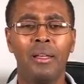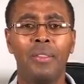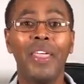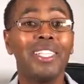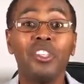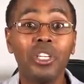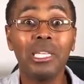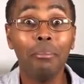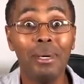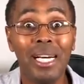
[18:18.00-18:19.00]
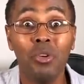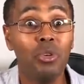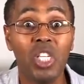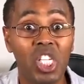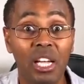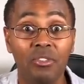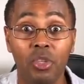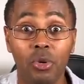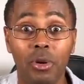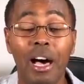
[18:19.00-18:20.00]
That's not a man who
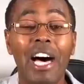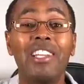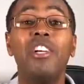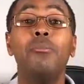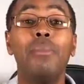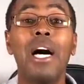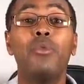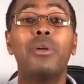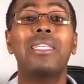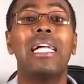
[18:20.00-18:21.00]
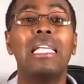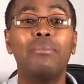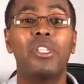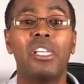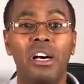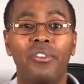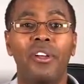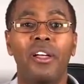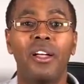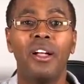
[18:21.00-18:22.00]
deserves you. A real man will tell himself
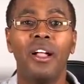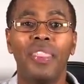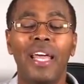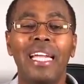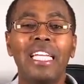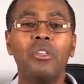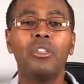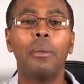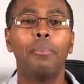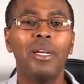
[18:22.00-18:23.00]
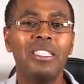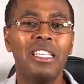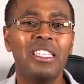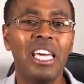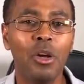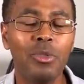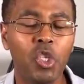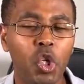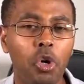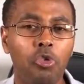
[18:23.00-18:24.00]
that I need to surprise this girl with
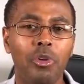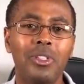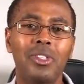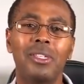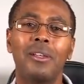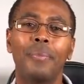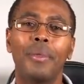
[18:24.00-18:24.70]
chocolates.